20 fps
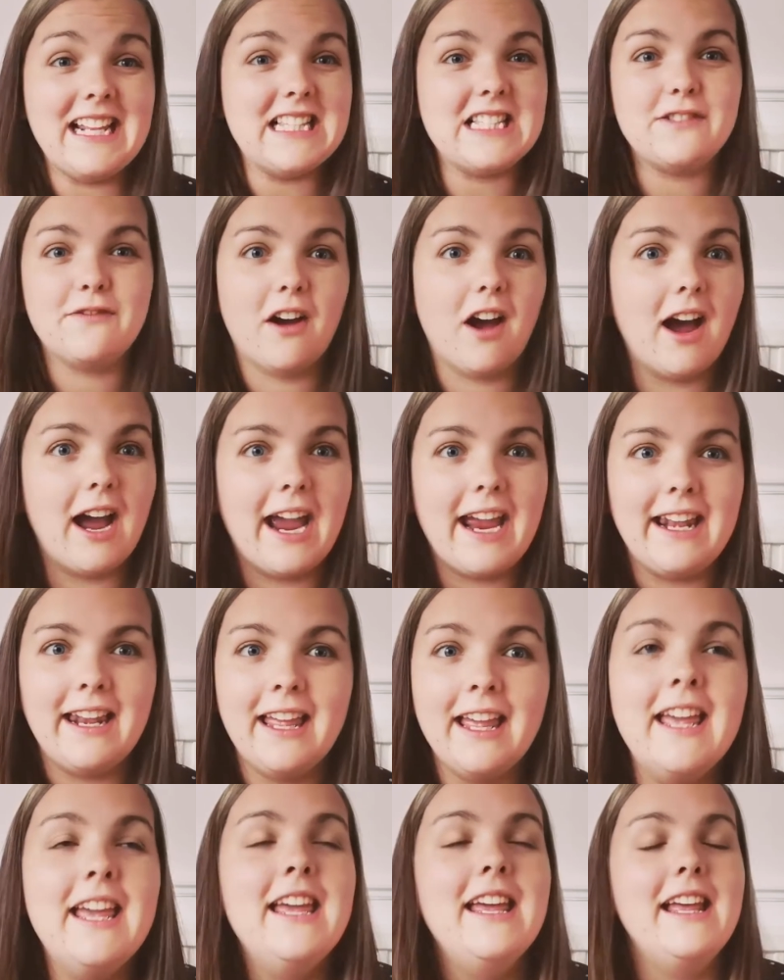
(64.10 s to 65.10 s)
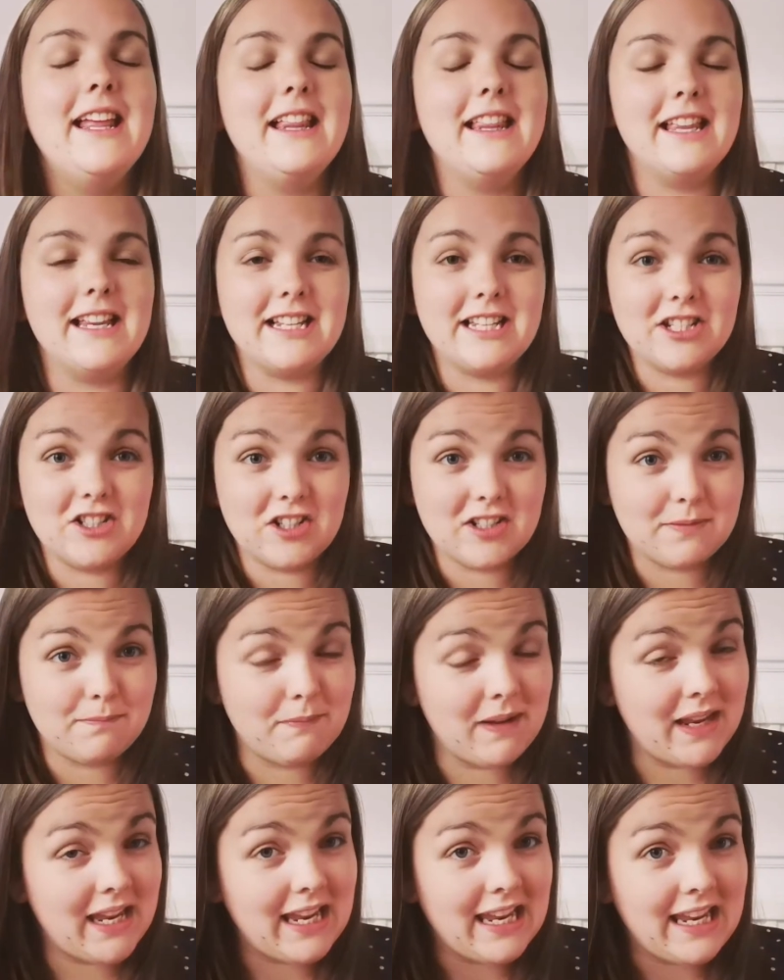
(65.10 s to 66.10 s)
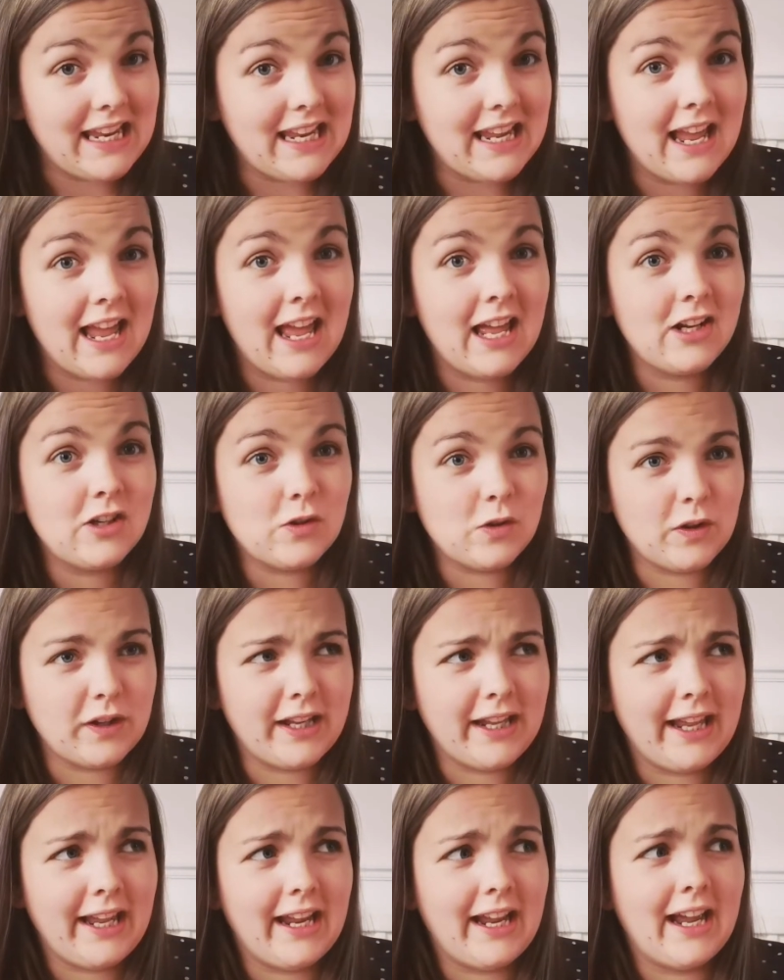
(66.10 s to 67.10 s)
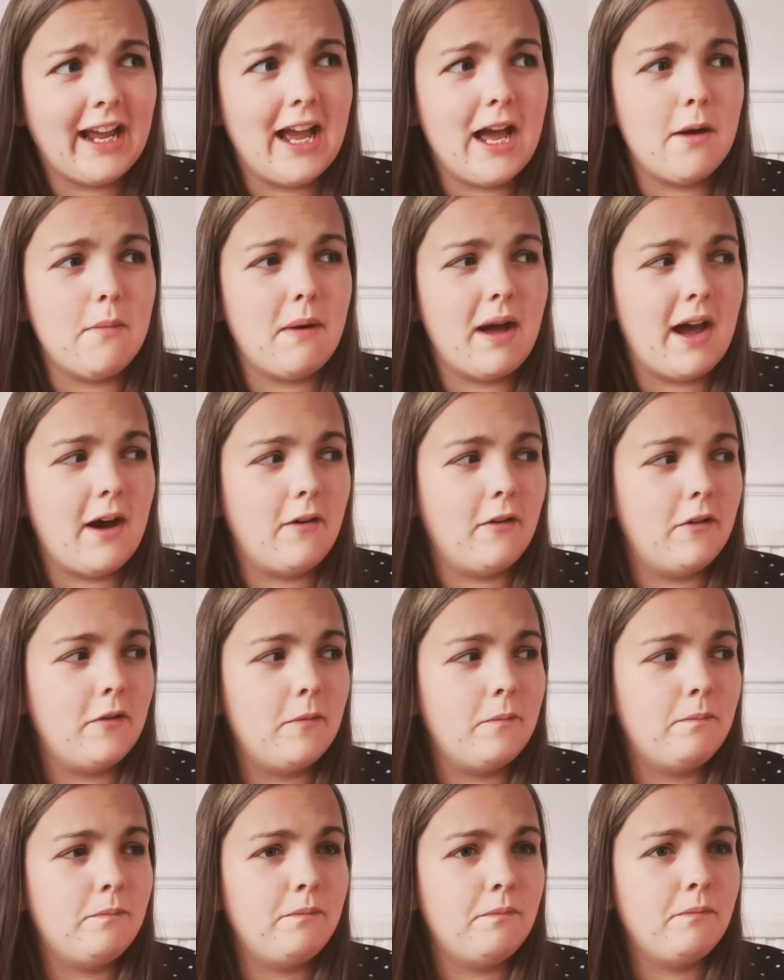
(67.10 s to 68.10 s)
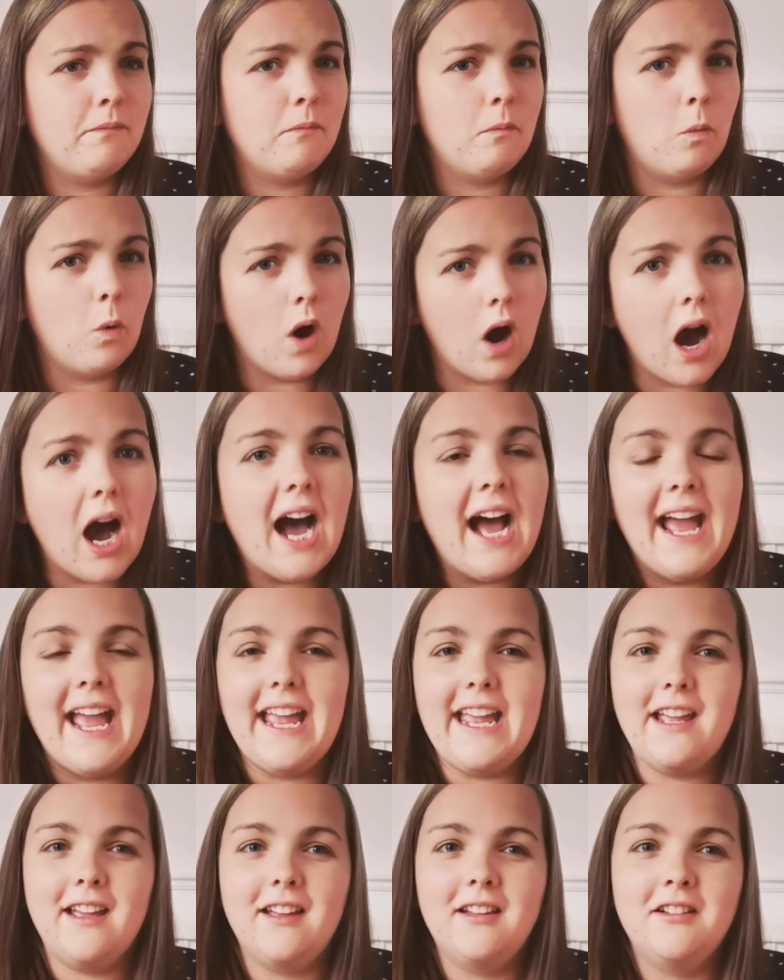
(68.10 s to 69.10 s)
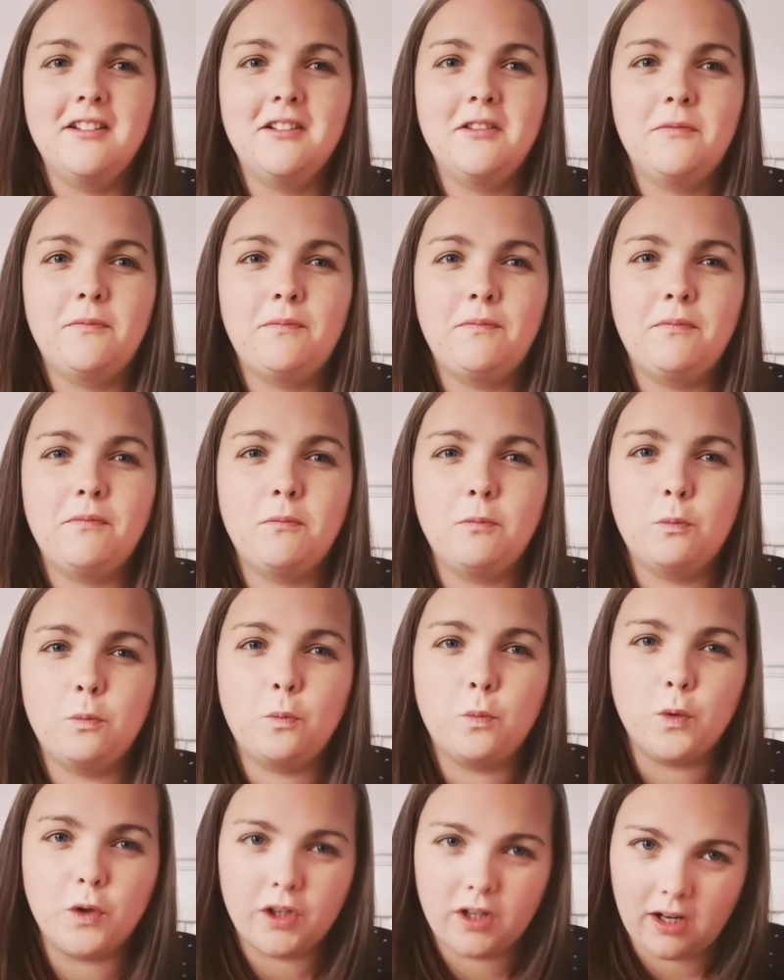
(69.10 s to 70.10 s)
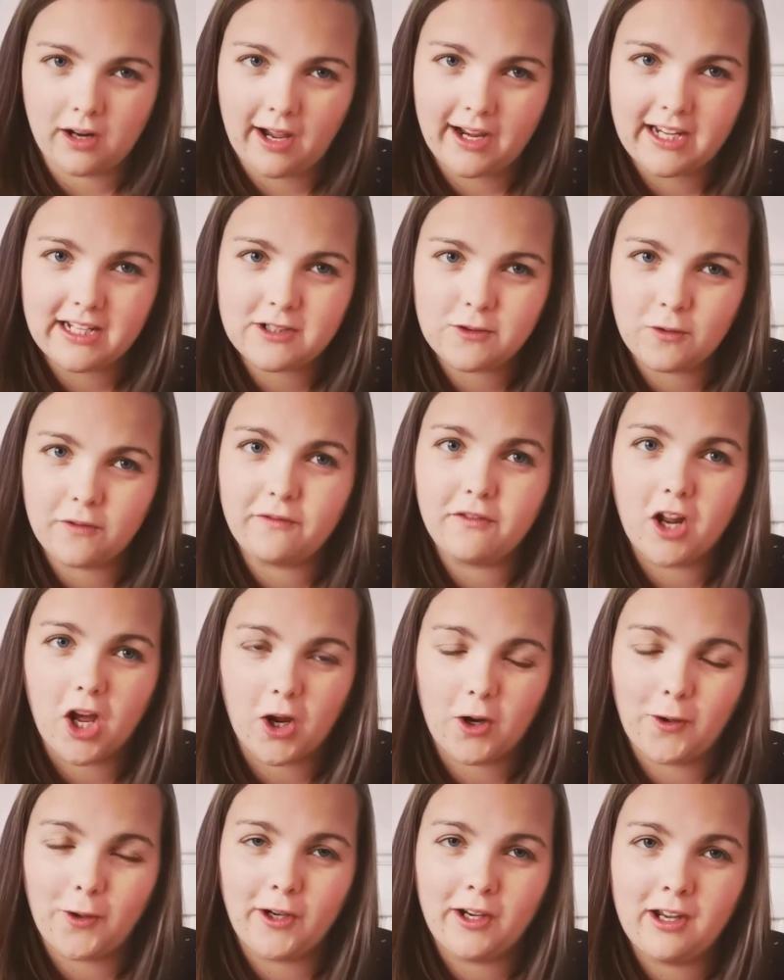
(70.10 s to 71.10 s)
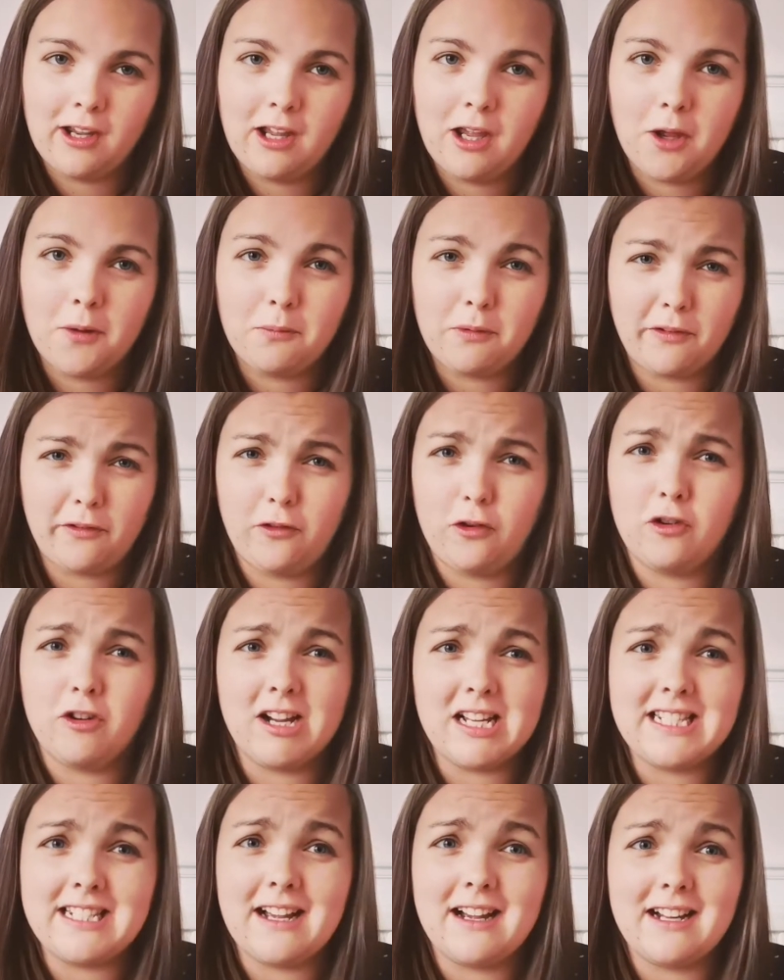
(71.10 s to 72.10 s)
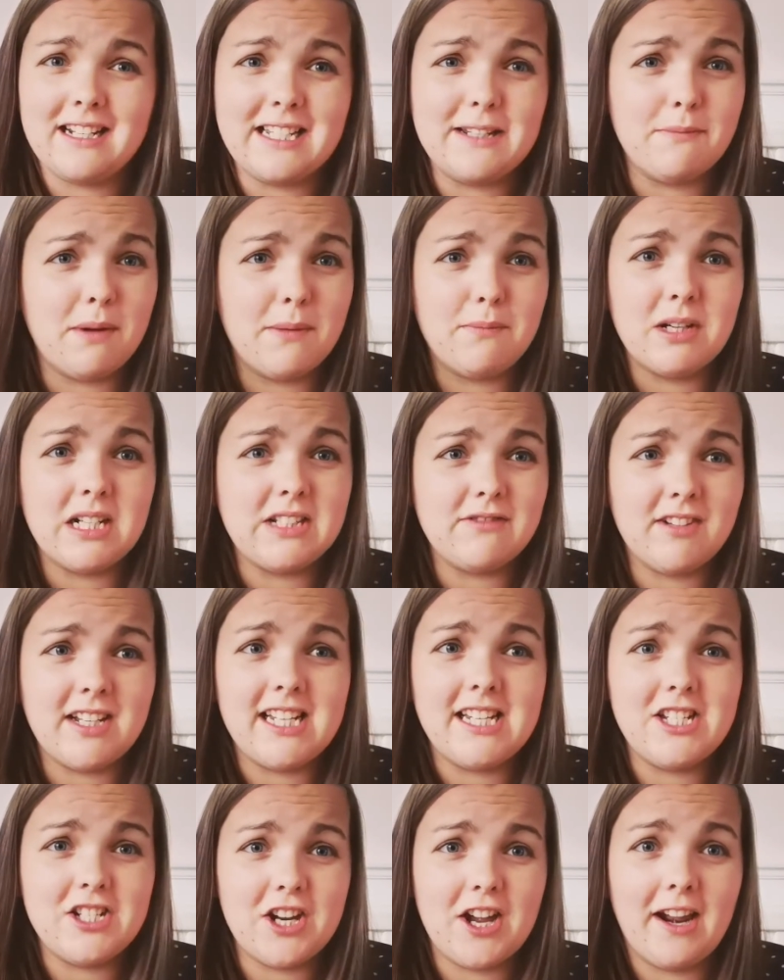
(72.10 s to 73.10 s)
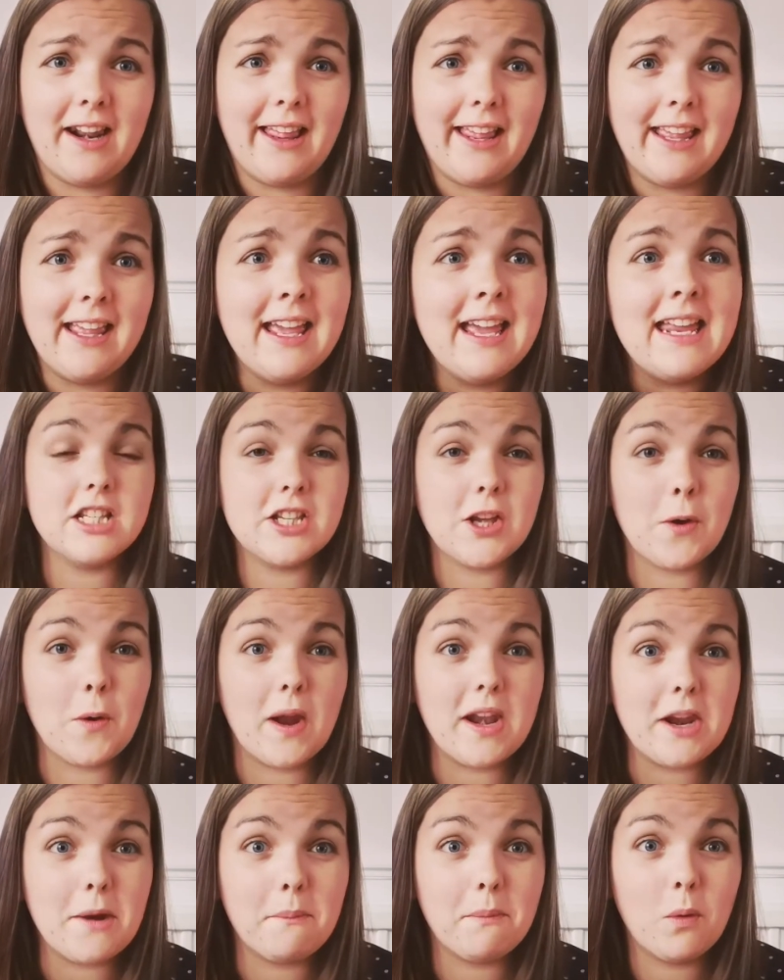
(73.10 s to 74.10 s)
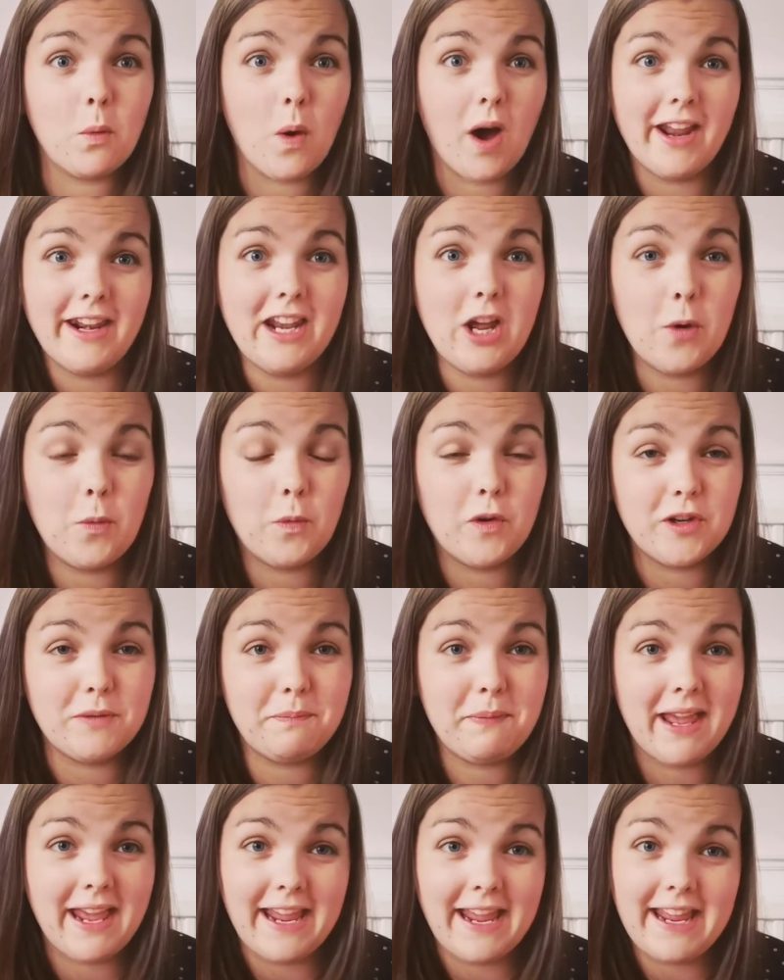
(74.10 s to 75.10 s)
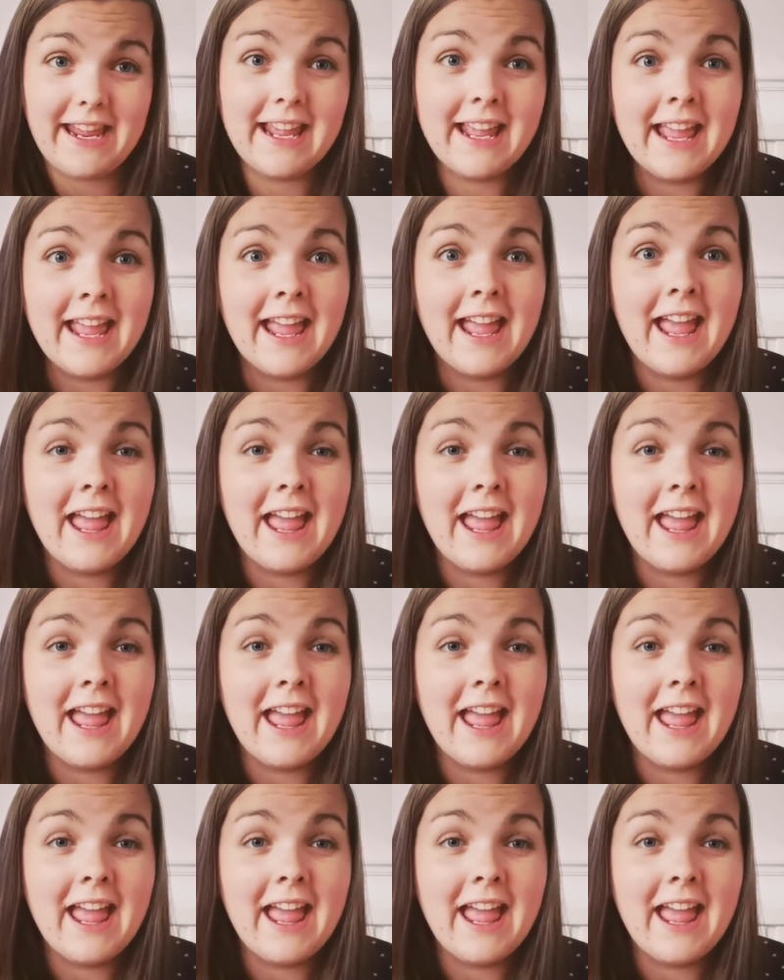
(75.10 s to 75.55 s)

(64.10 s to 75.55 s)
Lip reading: it's fine. This is just me talking about what I would like to have known before I started my breastfeeding journey. So number one would be